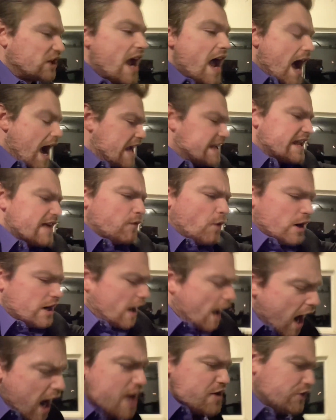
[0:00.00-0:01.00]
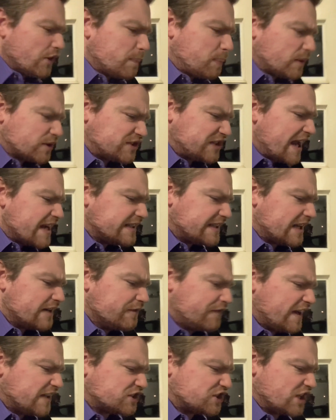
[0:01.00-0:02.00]
I give 100%
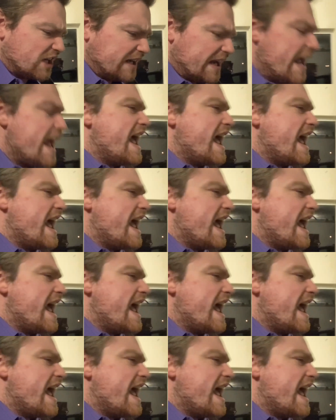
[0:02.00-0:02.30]
conviction.